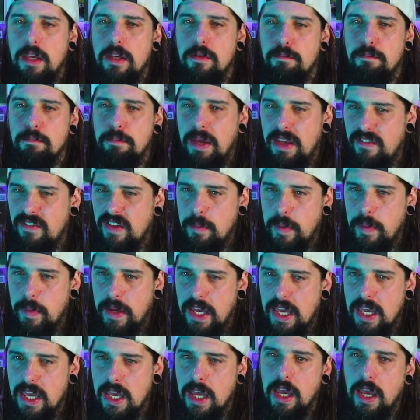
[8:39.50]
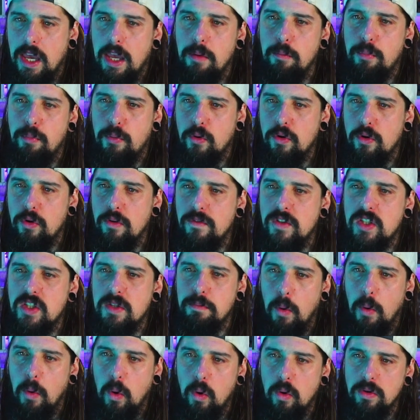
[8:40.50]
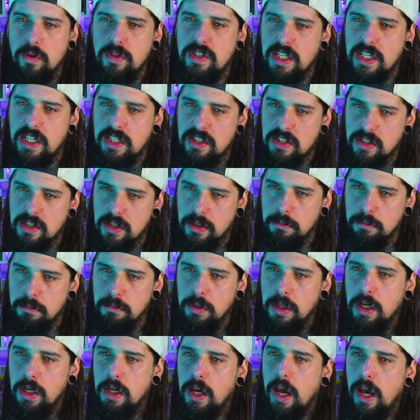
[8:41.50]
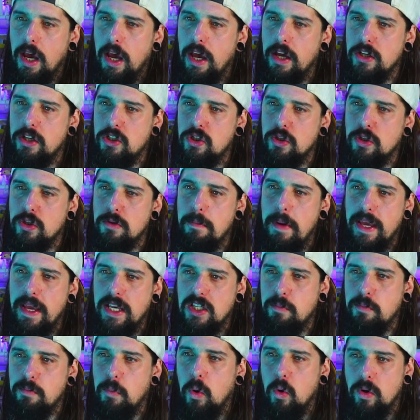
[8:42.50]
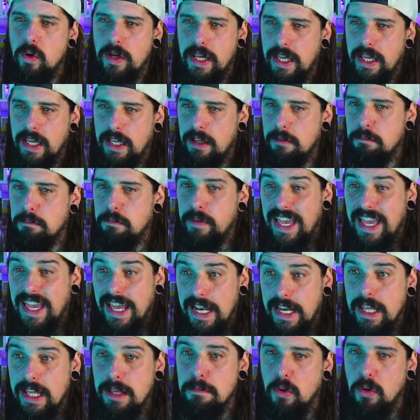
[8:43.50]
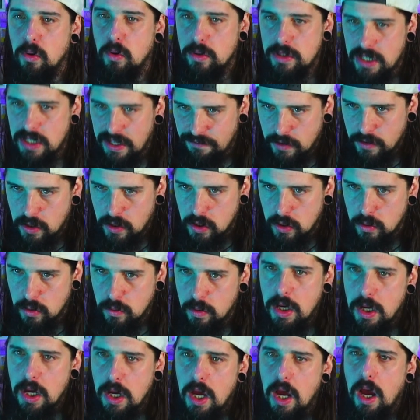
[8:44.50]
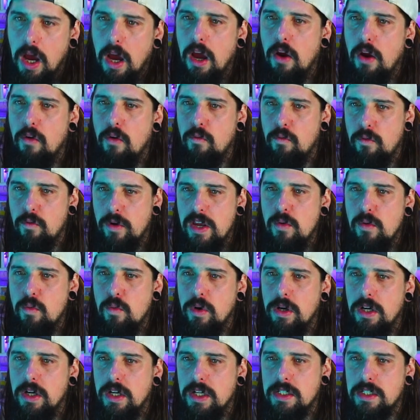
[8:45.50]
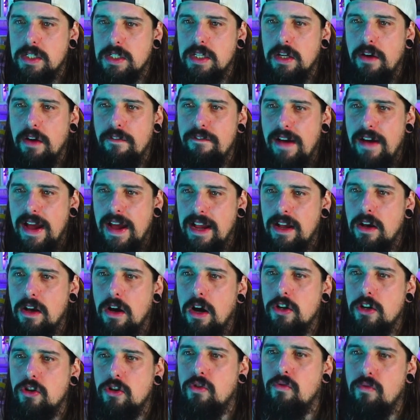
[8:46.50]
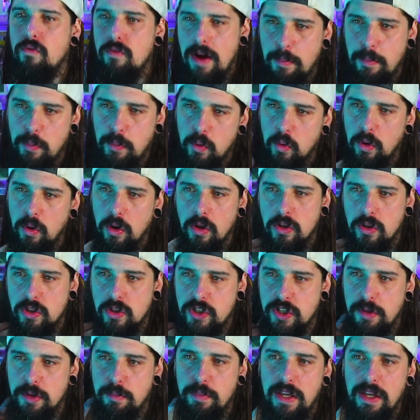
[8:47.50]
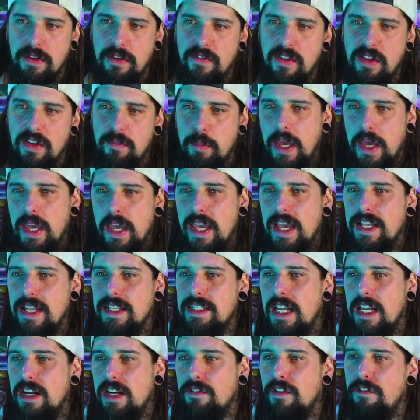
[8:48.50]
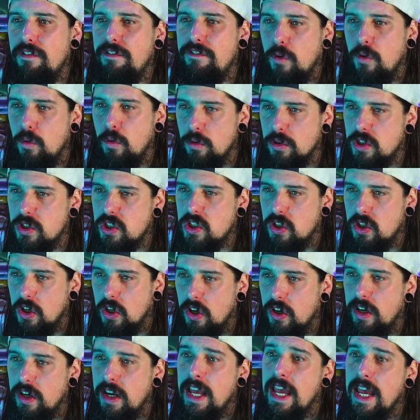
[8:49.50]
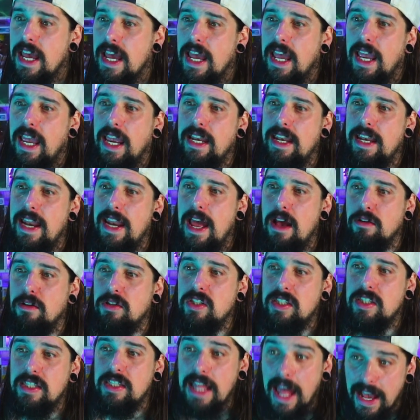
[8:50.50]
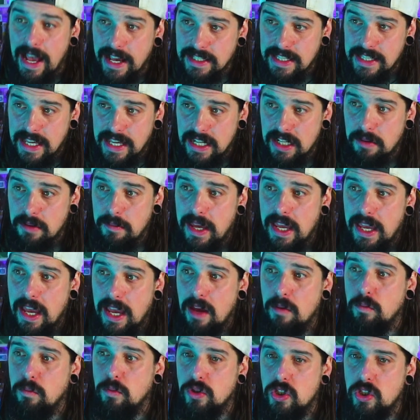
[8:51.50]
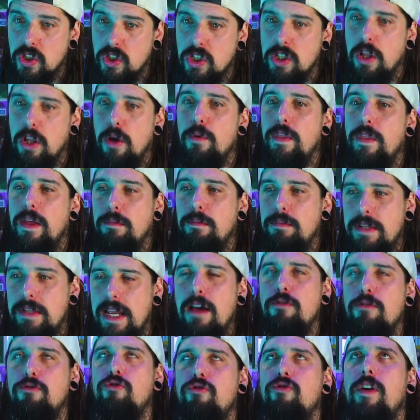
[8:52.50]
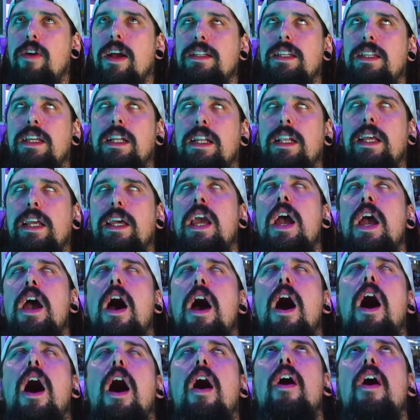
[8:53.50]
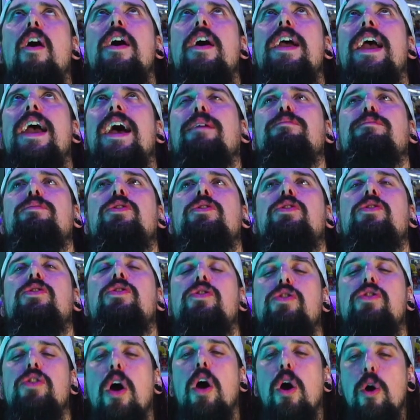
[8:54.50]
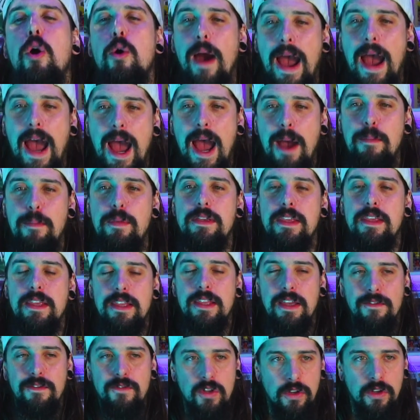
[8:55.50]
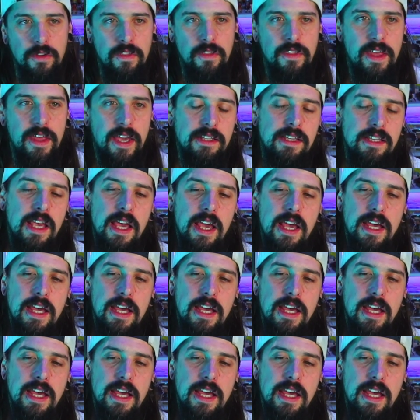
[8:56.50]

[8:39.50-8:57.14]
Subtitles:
PvP, improved spawn system, should make spawn killing more difficult. Reworked Vanguard grapple launcher in PvP. Instead of a full stun, it now staggers enemy and will slow them down drastically. I am so happy that they've done this.